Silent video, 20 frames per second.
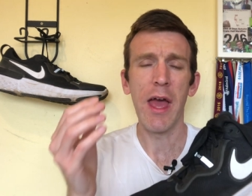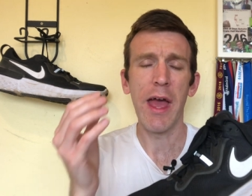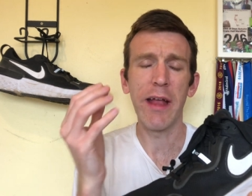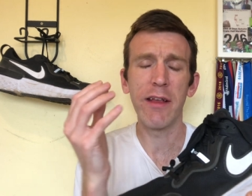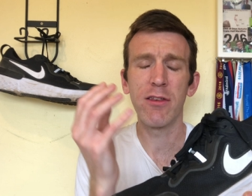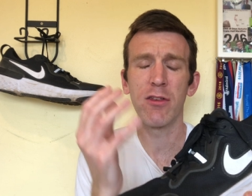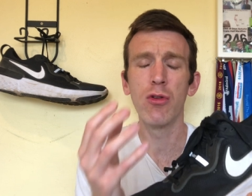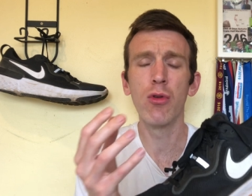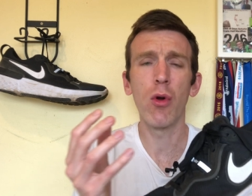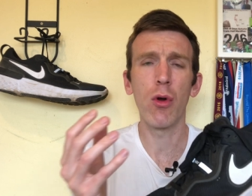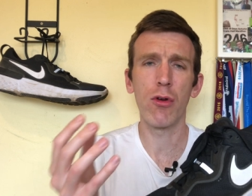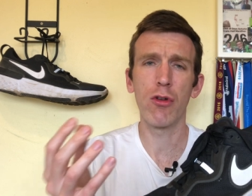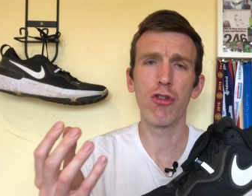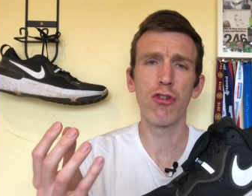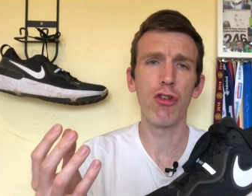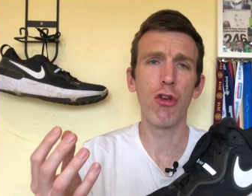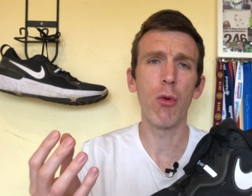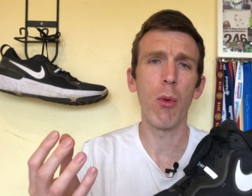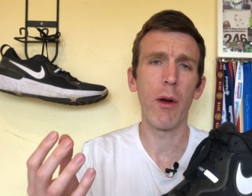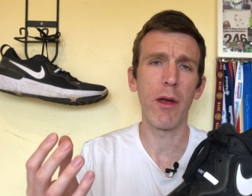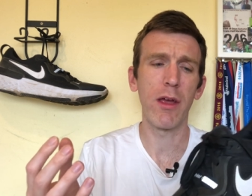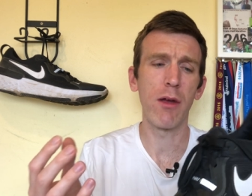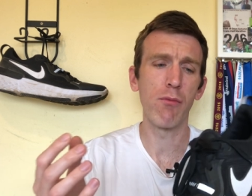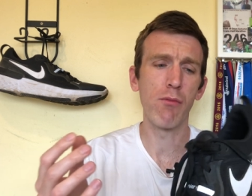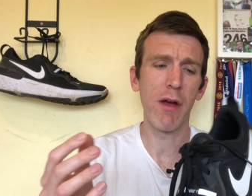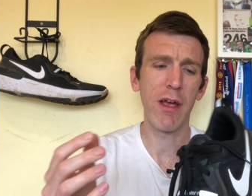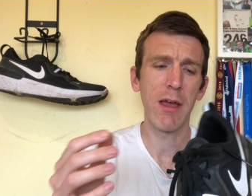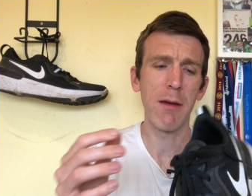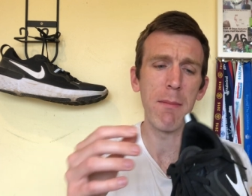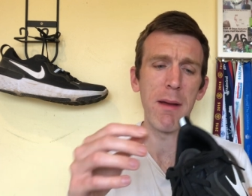it's not a shoe I can
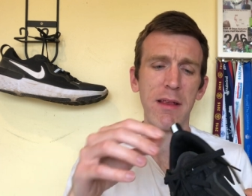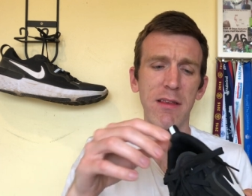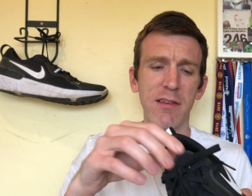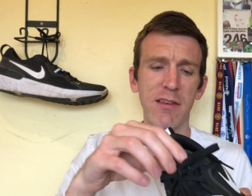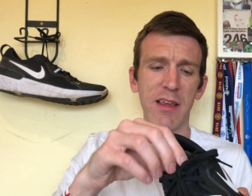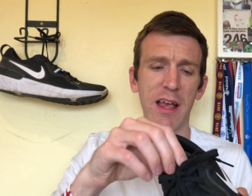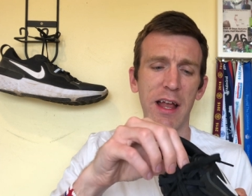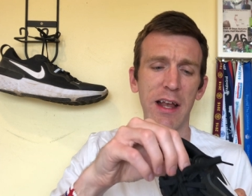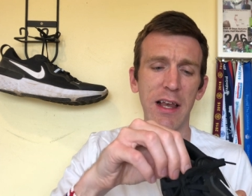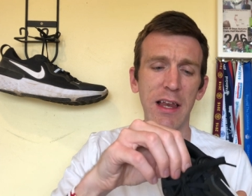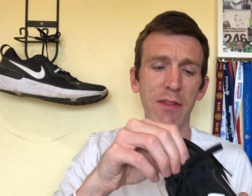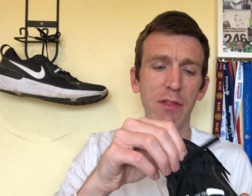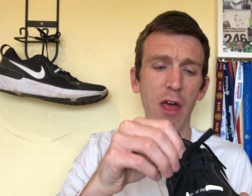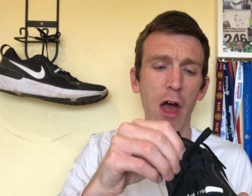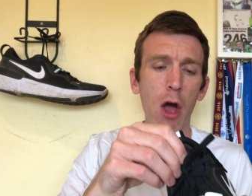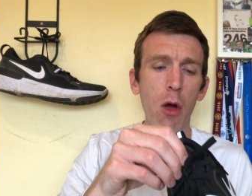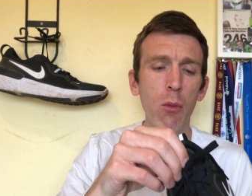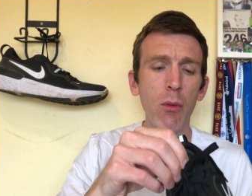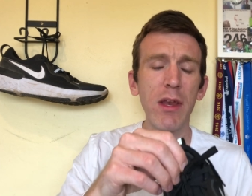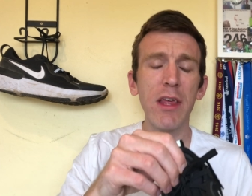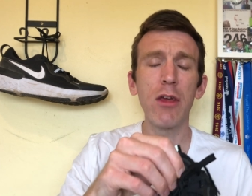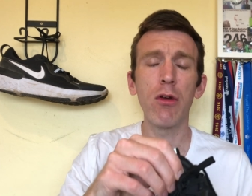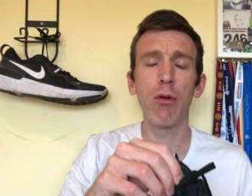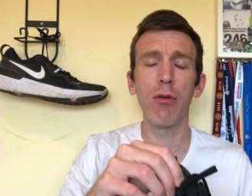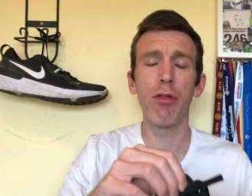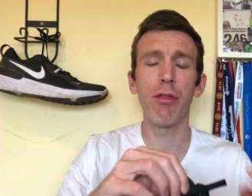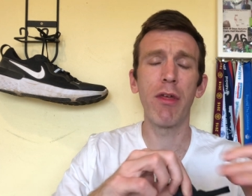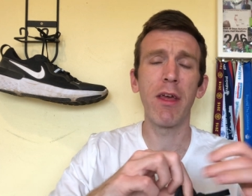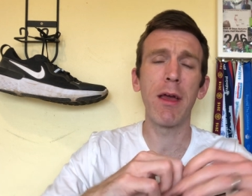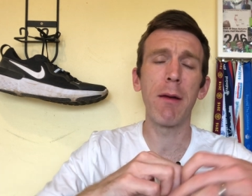recommend, sadly. The only
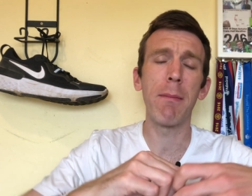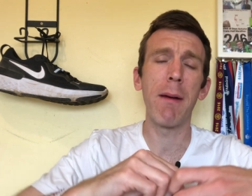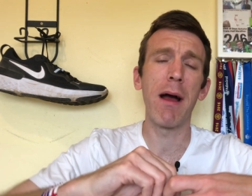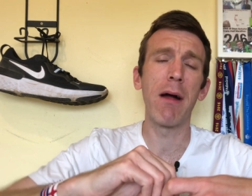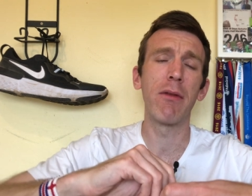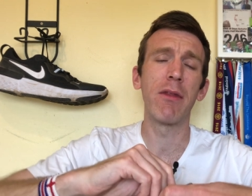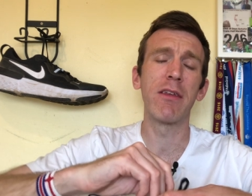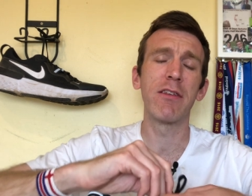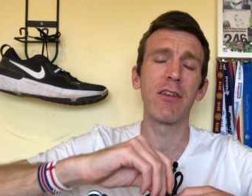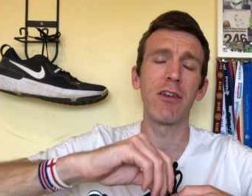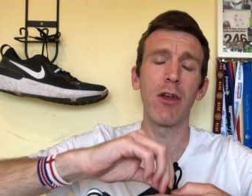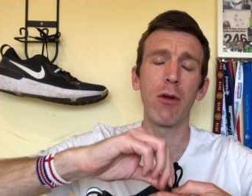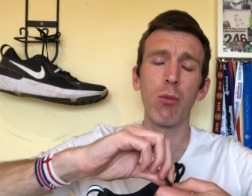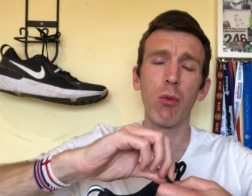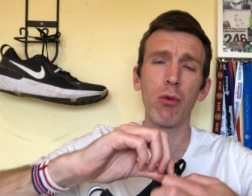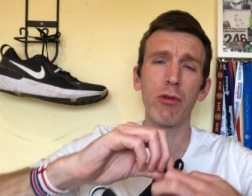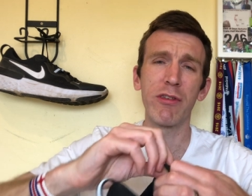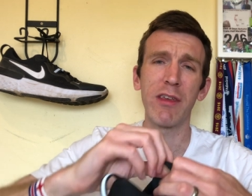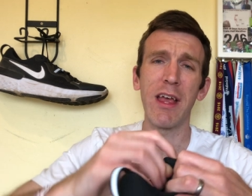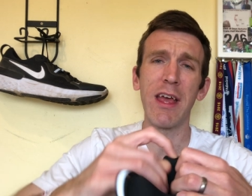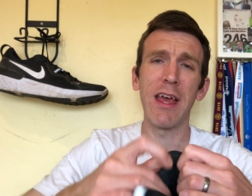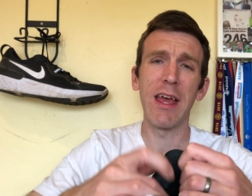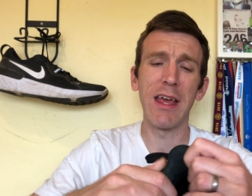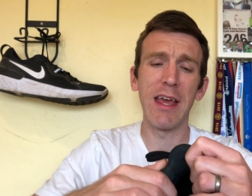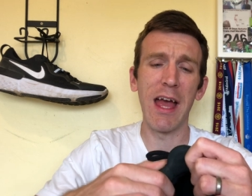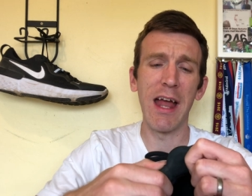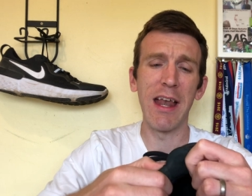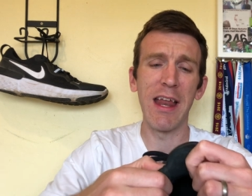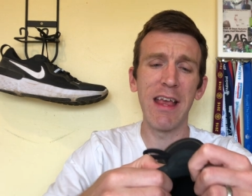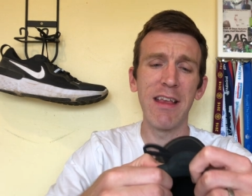good thing about this, and I will say it
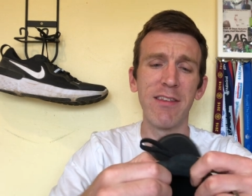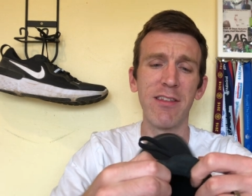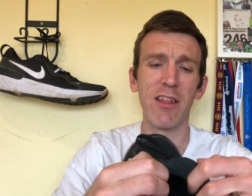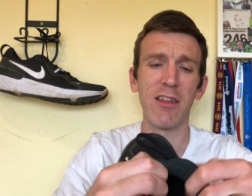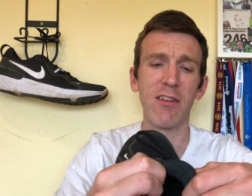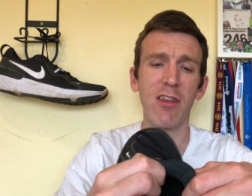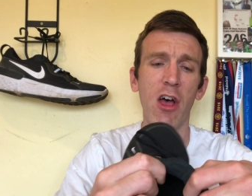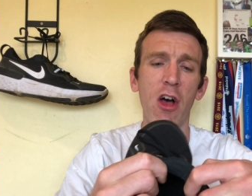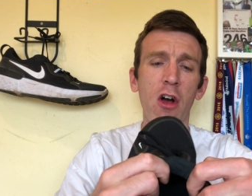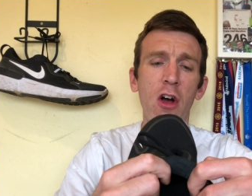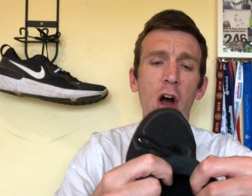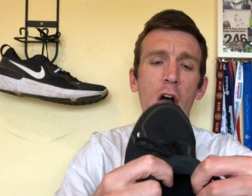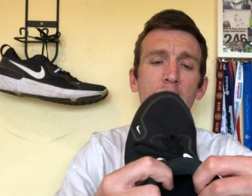again, is the tongue.